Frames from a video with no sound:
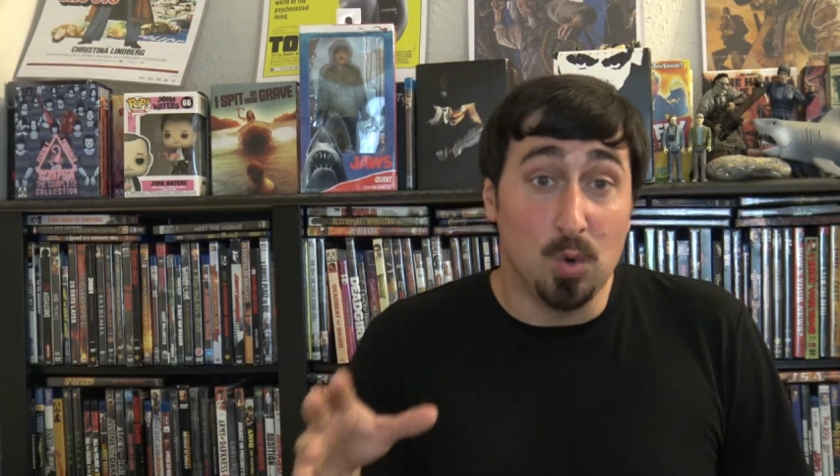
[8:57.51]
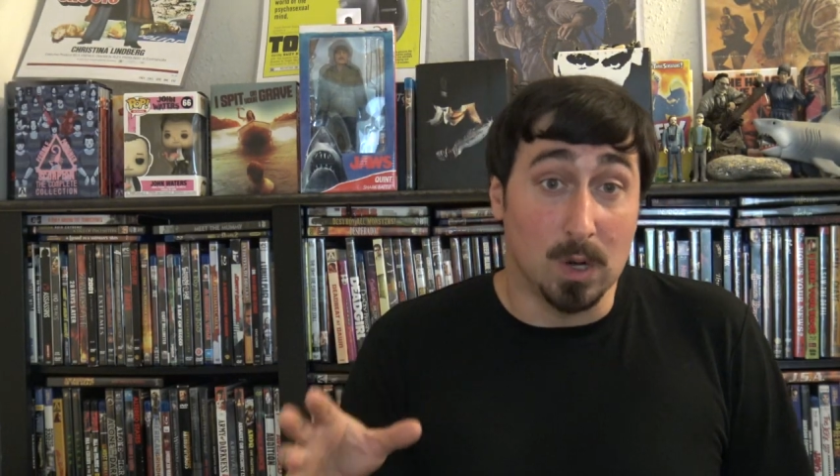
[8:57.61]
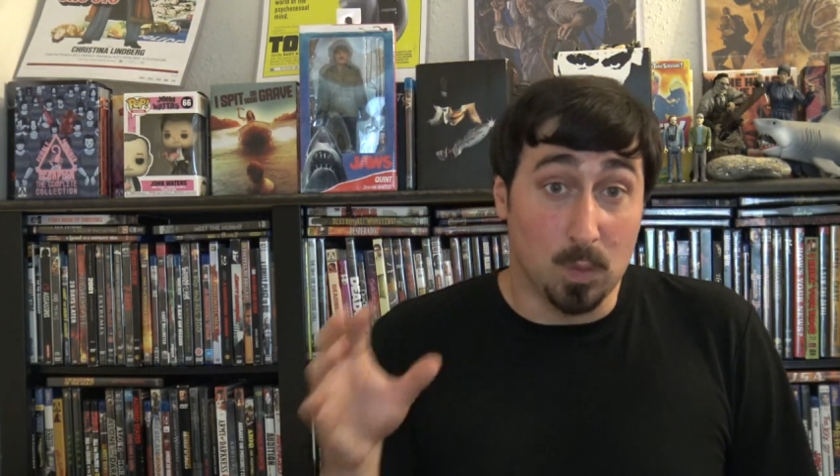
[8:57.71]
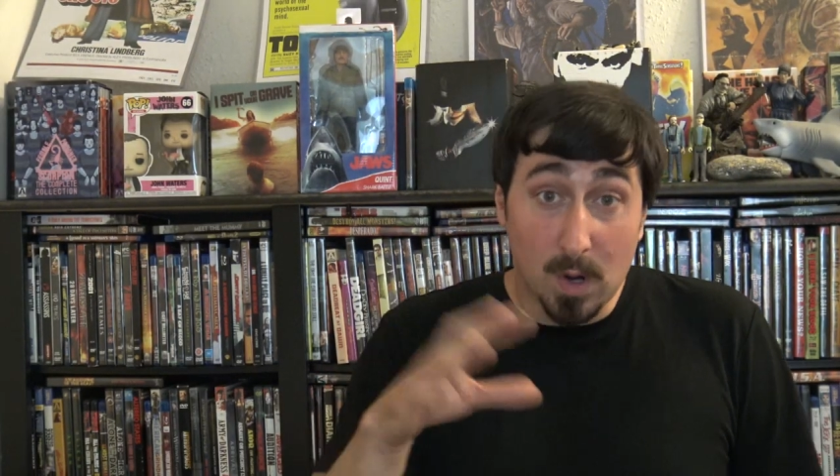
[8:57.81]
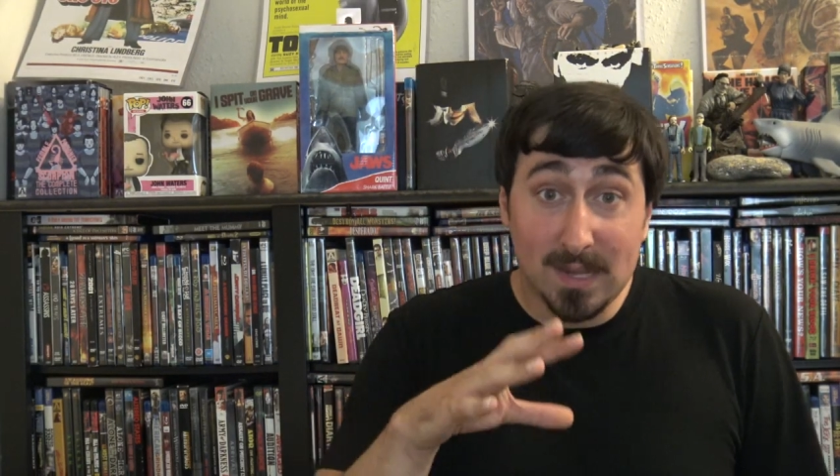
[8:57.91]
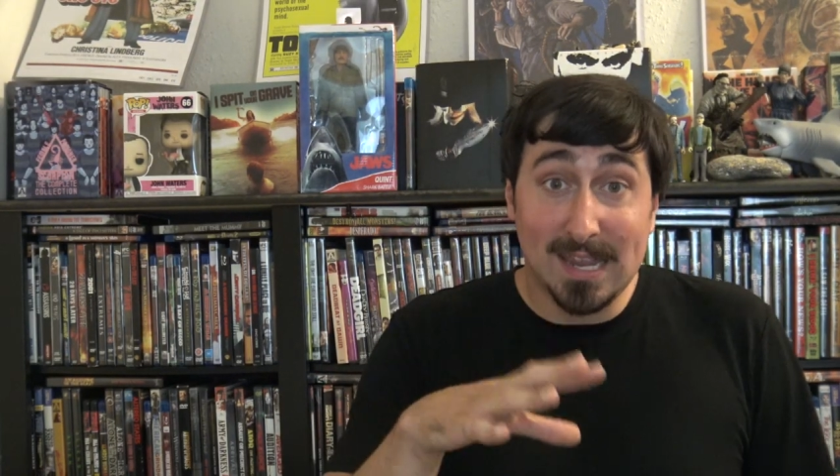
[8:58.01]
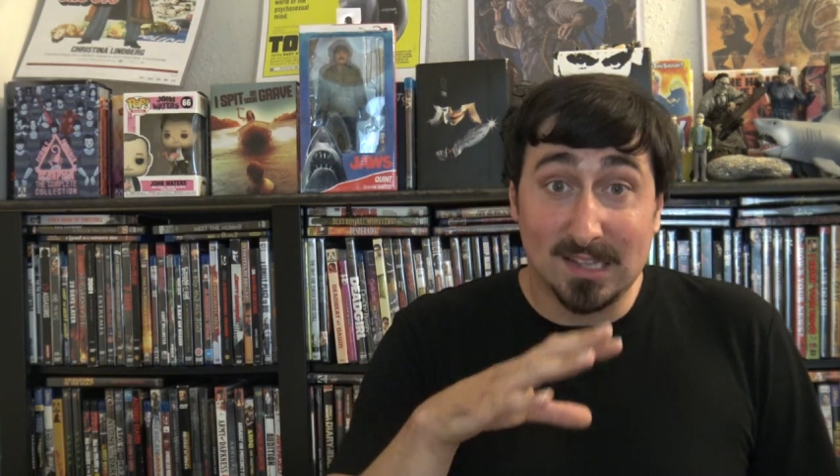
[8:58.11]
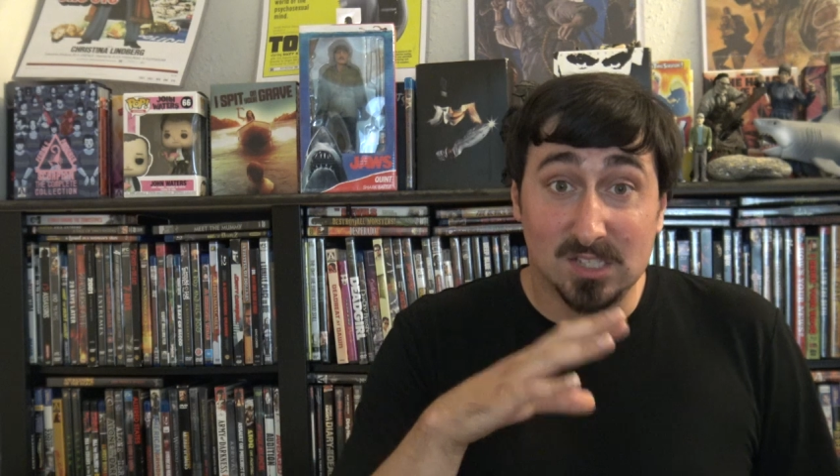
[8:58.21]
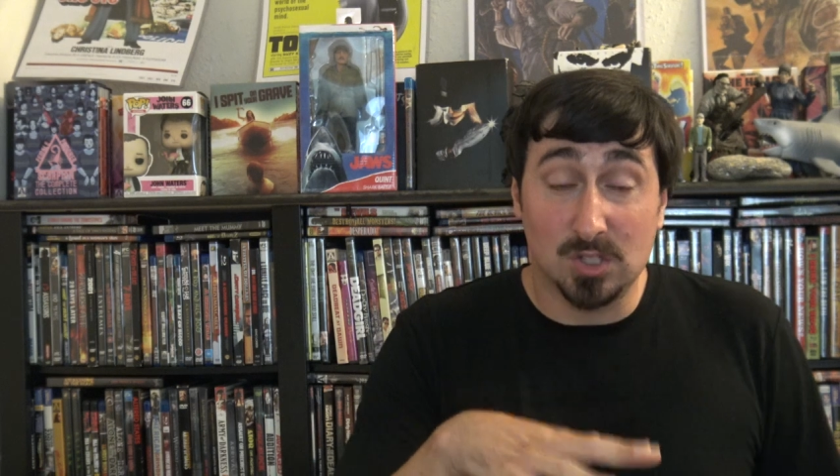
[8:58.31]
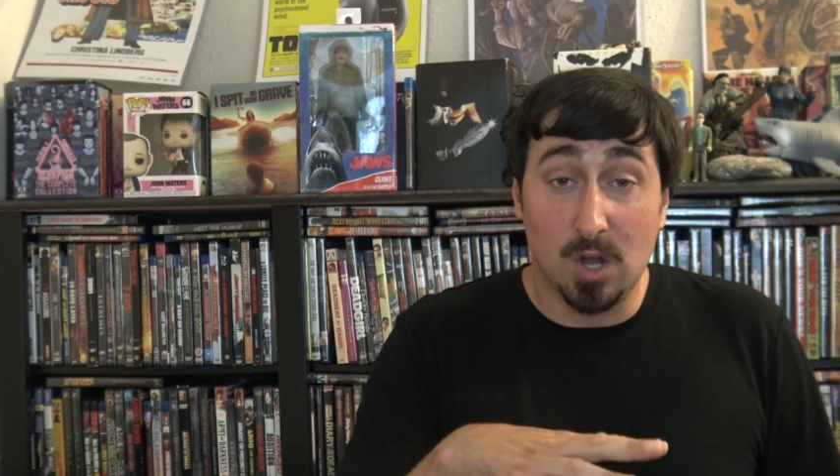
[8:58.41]
who are working
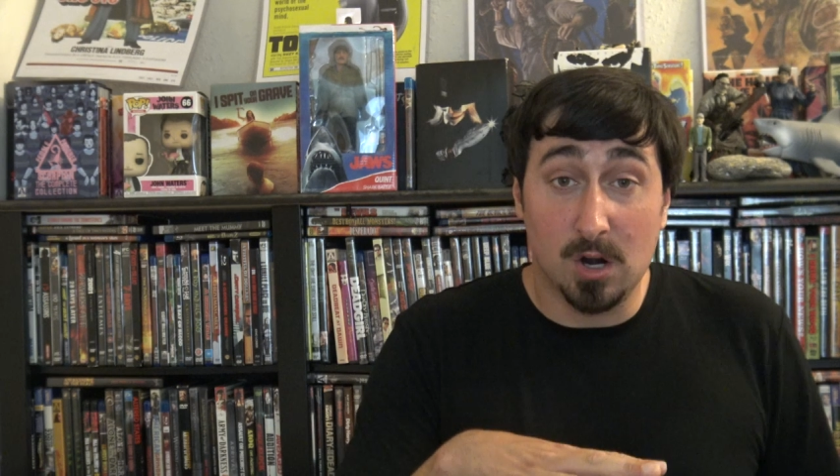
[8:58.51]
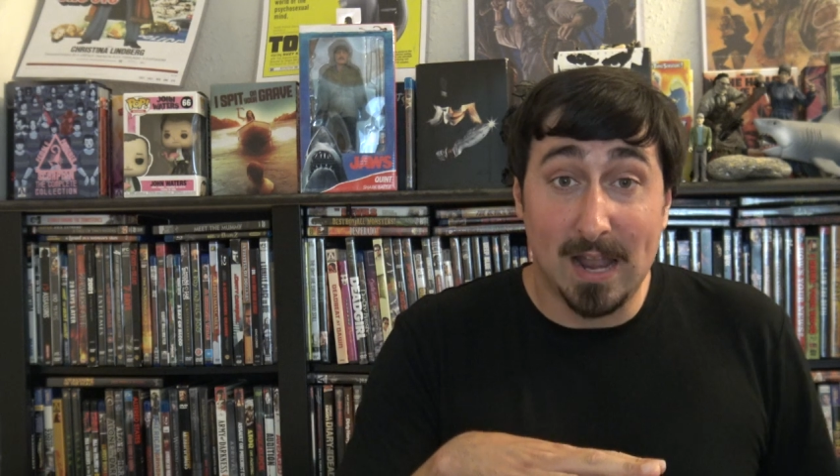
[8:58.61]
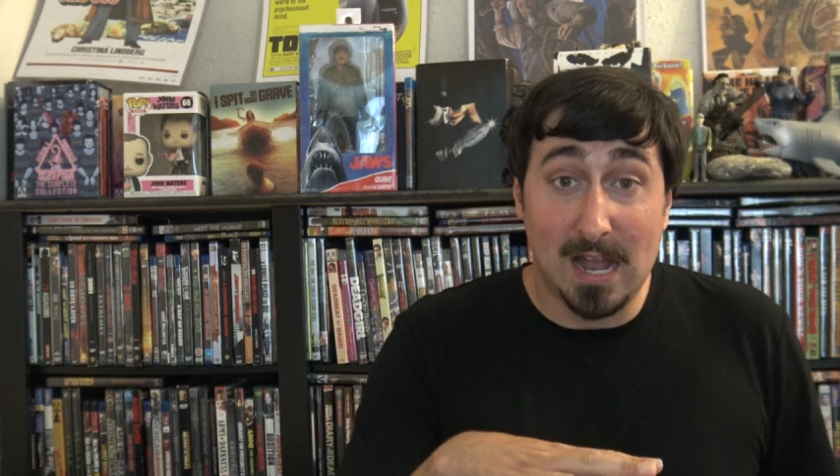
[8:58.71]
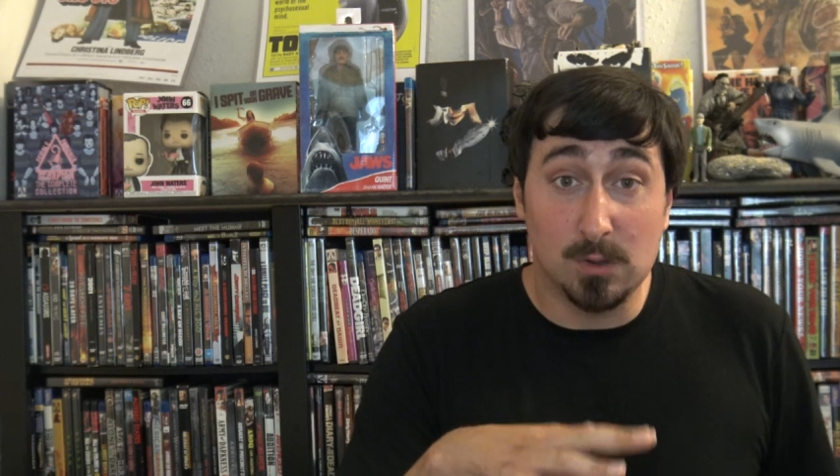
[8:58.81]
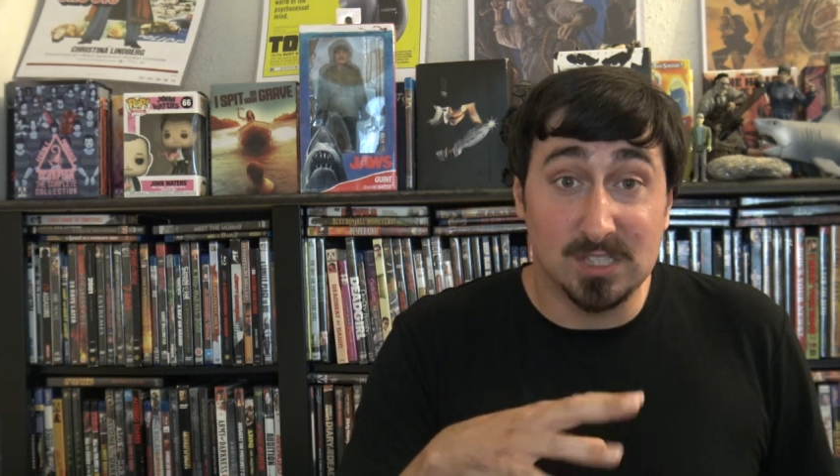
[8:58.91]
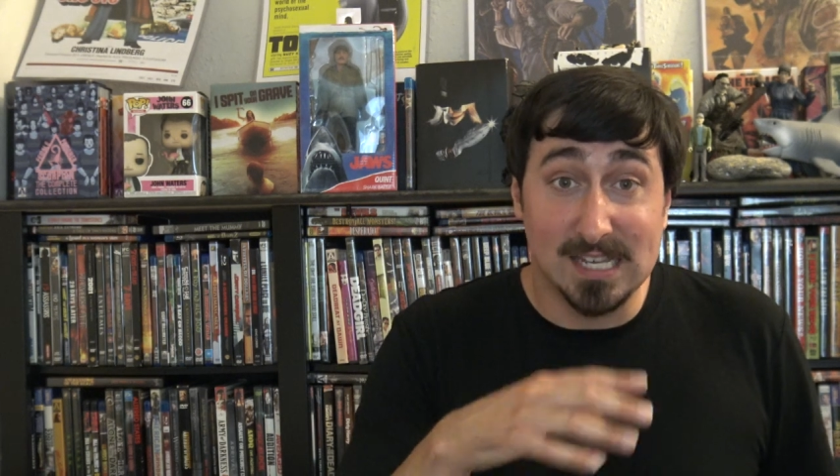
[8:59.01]
at the slaughterhouse